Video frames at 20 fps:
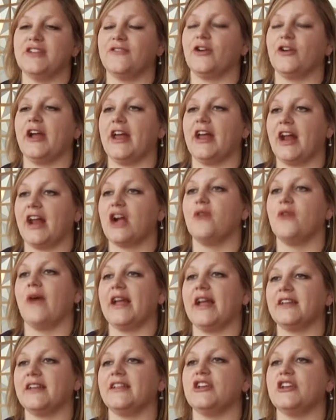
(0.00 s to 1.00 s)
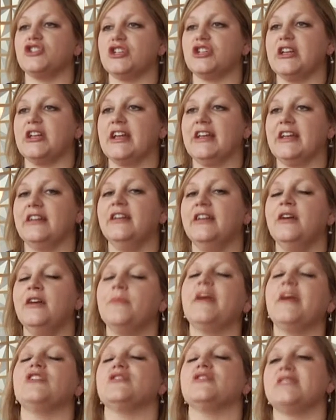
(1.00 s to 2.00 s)
for anticoagulation in
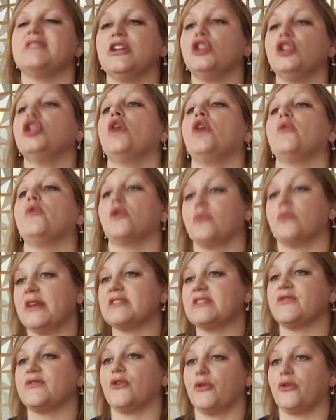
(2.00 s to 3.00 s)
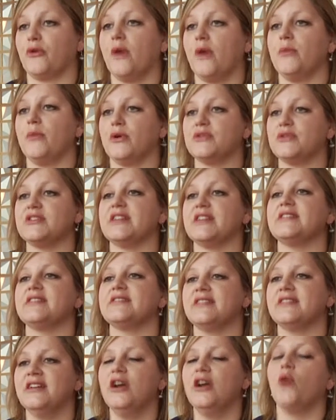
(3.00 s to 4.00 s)
patients at lower risk for
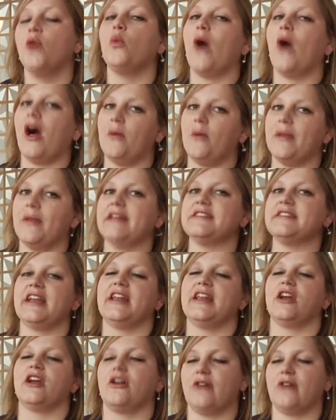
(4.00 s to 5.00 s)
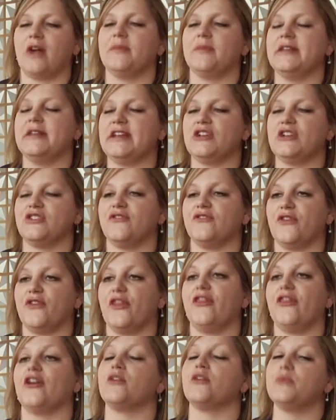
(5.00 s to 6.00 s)
thrombosis, while maintaining our recommendation for
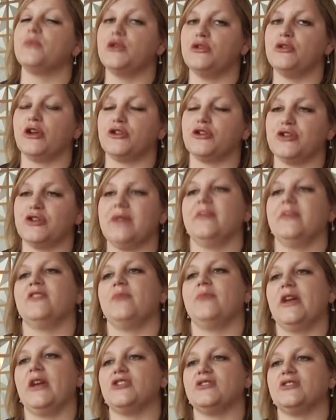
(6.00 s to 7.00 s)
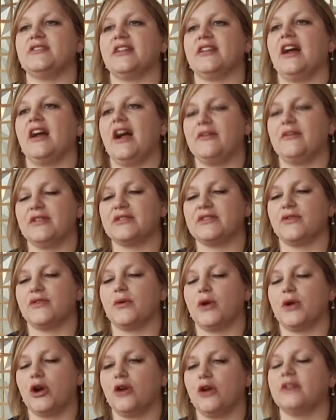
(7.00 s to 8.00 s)
therapeutic treatment of patients at high risk
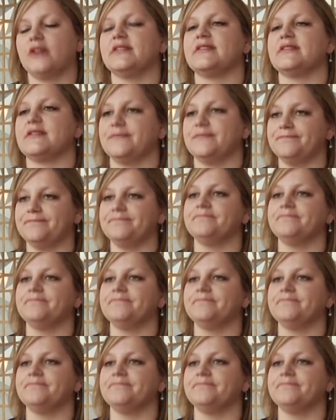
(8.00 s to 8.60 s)
for recurrence.